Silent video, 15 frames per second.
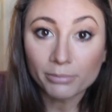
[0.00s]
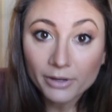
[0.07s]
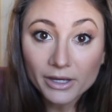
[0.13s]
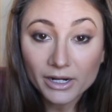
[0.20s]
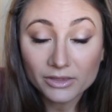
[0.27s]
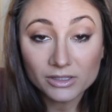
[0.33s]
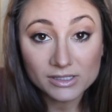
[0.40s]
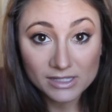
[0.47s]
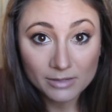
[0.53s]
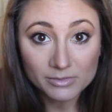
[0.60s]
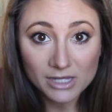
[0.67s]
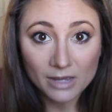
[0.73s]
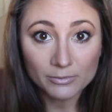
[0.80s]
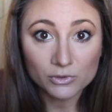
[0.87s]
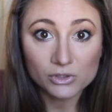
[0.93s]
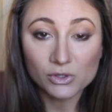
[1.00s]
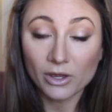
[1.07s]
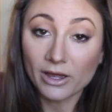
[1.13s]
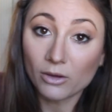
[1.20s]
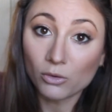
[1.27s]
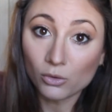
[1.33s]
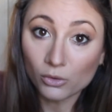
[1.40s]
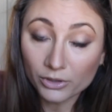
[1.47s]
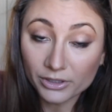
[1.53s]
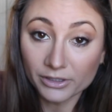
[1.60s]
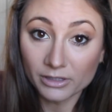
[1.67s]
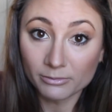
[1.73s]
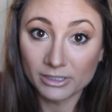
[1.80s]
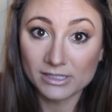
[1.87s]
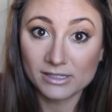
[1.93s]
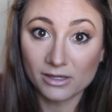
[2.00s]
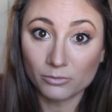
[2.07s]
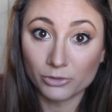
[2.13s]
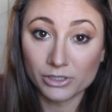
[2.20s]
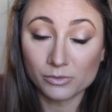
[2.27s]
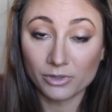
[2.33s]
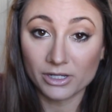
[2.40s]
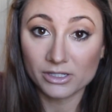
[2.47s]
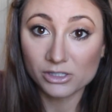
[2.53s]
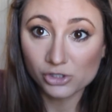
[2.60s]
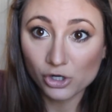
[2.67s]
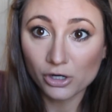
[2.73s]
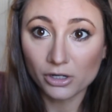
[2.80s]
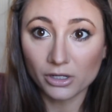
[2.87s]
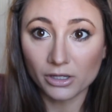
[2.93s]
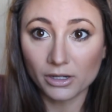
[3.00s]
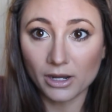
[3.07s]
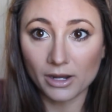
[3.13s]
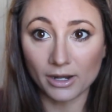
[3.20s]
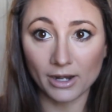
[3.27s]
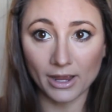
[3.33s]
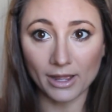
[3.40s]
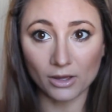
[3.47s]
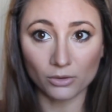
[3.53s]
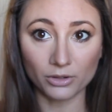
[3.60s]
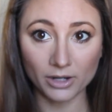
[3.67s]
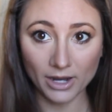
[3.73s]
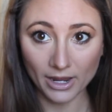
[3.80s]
but at the same time you saw how oily my skin was when I started, and how